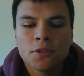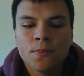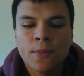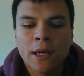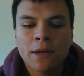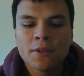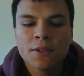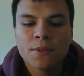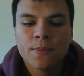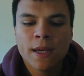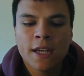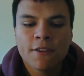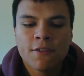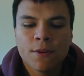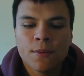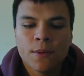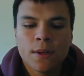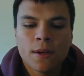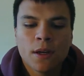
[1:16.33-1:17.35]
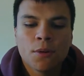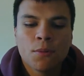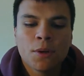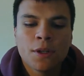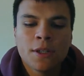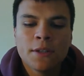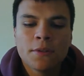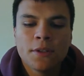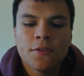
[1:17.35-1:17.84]
who bounced back from a
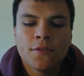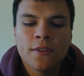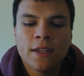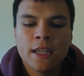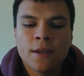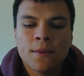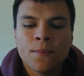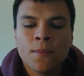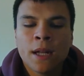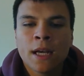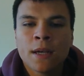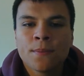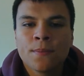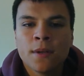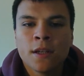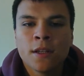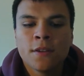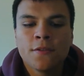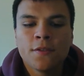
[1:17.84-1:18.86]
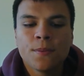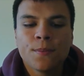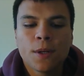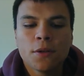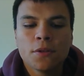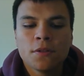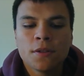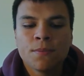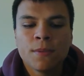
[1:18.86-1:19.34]
1-0 defeat at Blackburn for
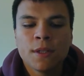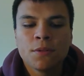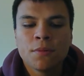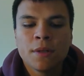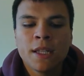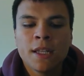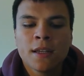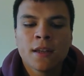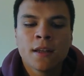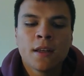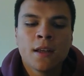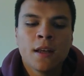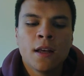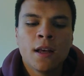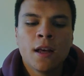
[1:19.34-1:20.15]
Bolton midweek.